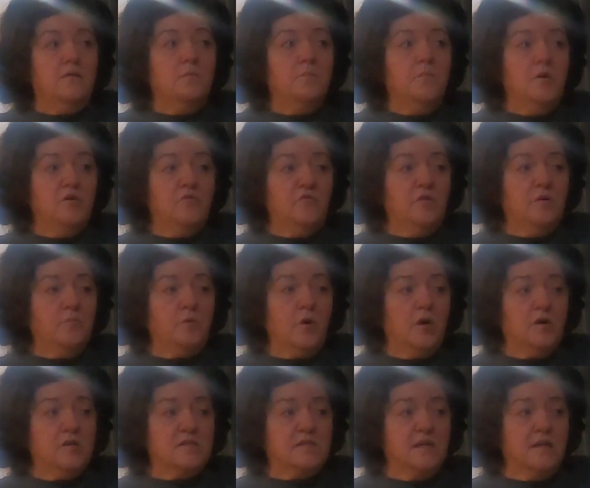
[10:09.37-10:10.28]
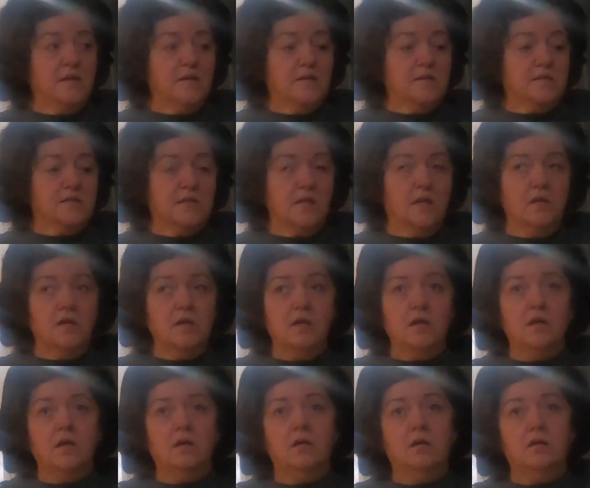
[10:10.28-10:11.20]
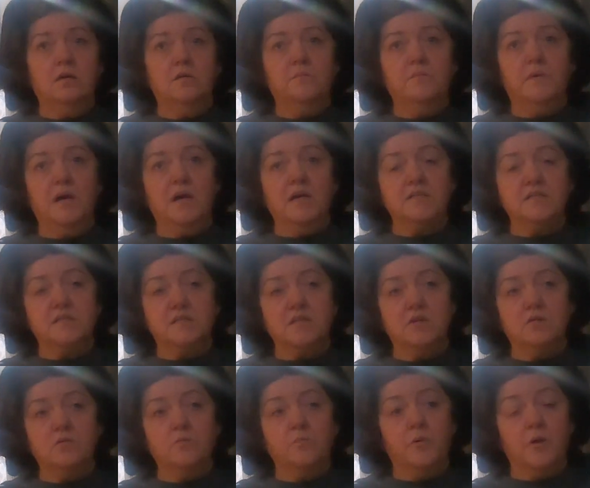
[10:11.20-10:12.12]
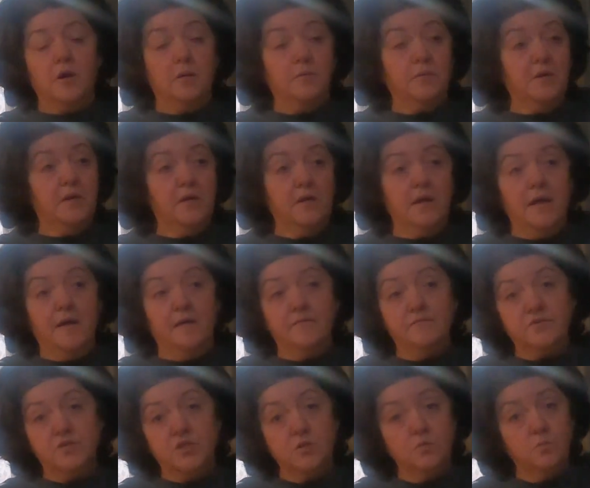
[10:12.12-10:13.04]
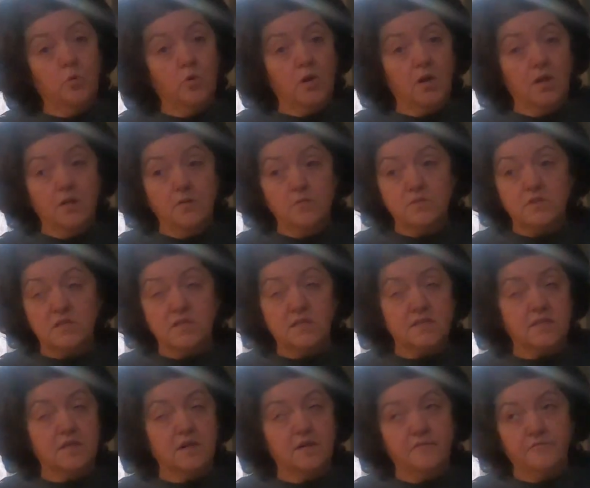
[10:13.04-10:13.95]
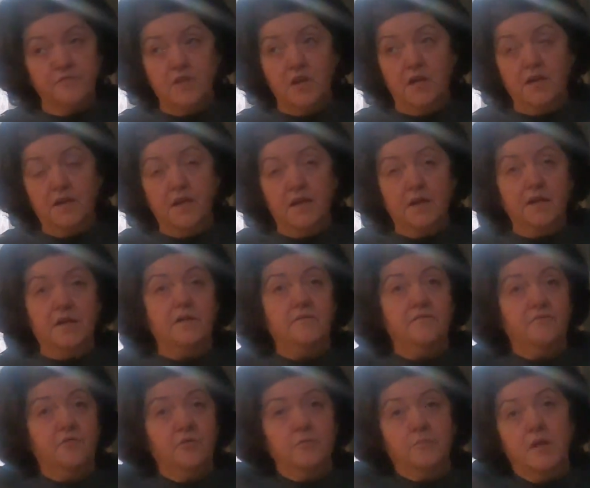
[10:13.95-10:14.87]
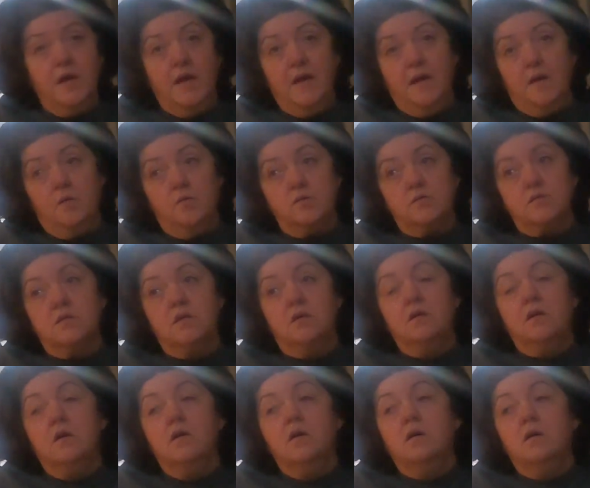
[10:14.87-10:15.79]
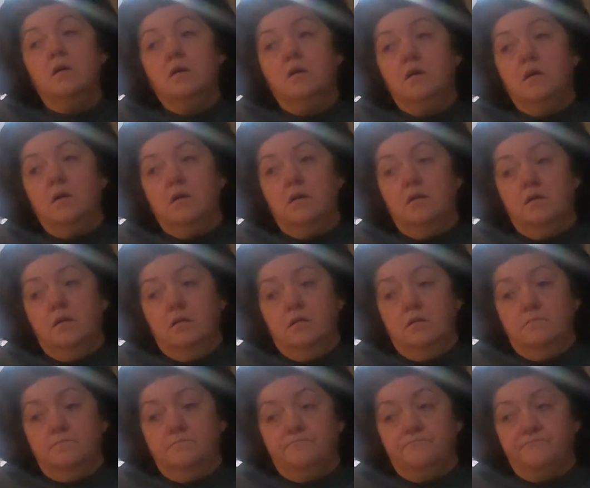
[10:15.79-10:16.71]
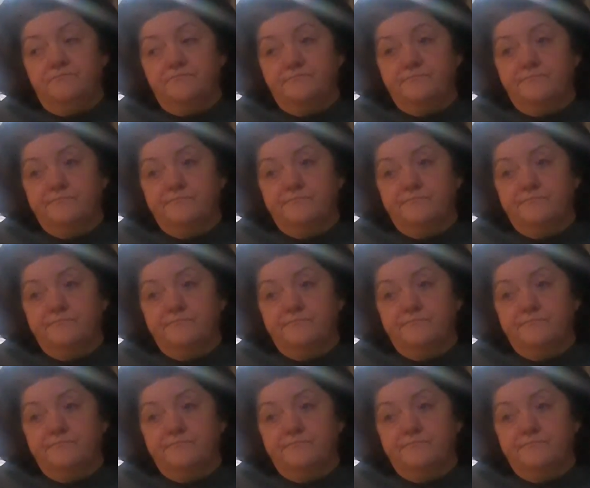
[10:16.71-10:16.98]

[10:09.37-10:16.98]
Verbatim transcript: the moving process, um, I still probably have two more loads of stuff that I got to get from the house. Um,